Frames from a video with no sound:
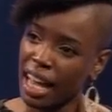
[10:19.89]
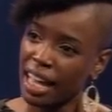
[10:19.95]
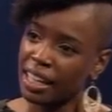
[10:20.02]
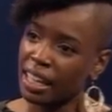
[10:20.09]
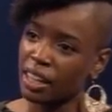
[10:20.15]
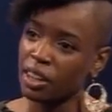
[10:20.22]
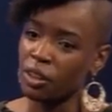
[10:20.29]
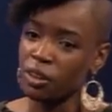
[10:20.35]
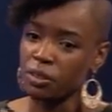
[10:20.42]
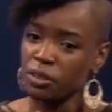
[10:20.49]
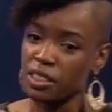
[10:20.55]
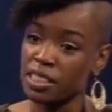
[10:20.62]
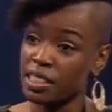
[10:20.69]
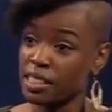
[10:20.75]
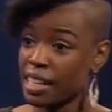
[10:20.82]
and that their
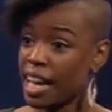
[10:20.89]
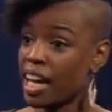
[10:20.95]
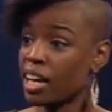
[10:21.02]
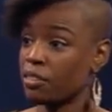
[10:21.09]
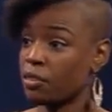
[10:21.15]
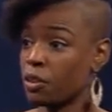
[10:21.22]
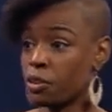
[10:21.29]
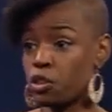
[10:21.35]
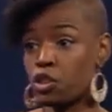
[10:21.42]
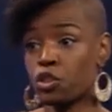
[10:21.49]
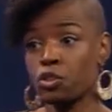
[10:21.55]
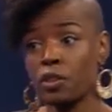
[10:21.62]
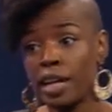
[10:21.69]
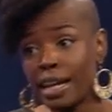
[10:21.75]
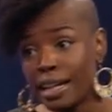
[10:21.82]
staff are
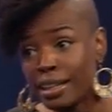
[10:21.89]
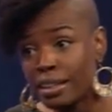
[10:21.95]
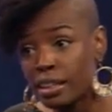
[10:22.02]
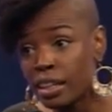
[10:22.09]
trained.